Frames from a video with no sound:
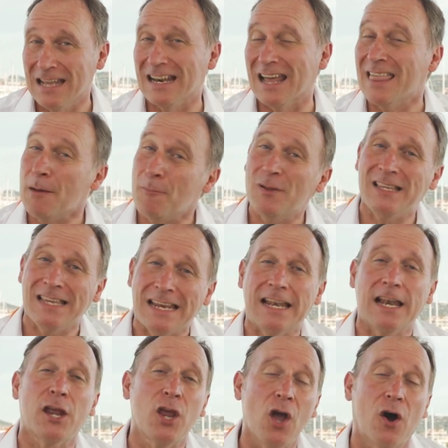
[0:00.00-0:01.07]
Now, that
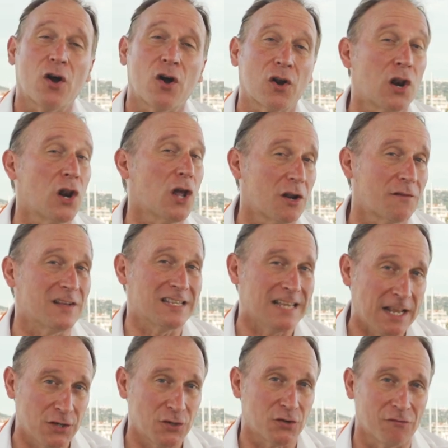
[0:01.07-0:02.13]
particular yacht got a lot of
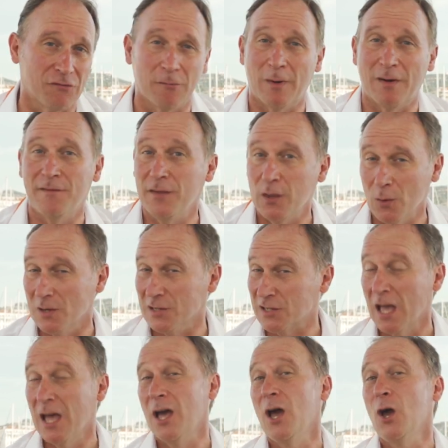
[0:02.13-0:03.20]
attention from my viewers,